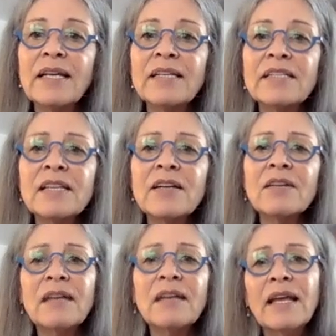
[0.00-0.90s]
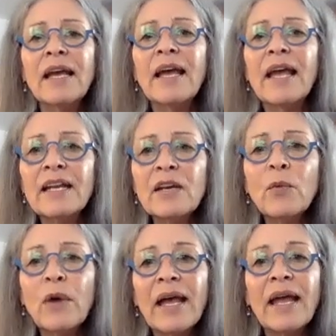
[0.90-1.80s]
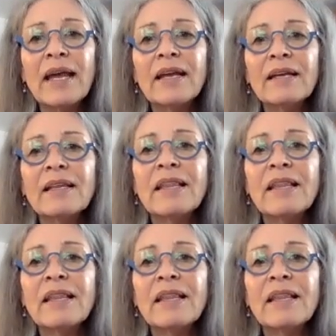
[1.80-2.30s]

Is there any way